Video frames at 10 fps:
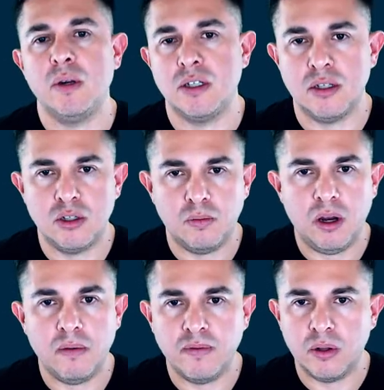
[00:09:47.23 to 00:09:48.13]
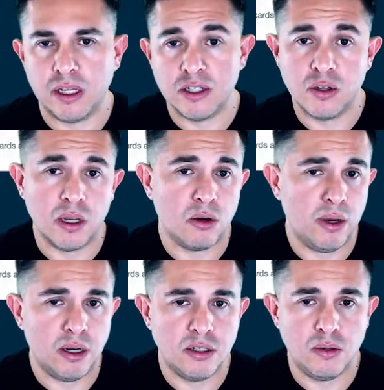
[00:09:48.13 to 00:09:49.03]
which is super helpful, is you can
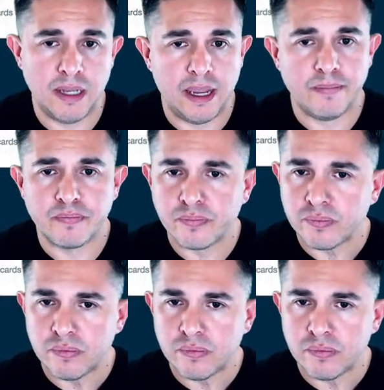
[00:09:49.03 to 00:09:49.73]
create a due date.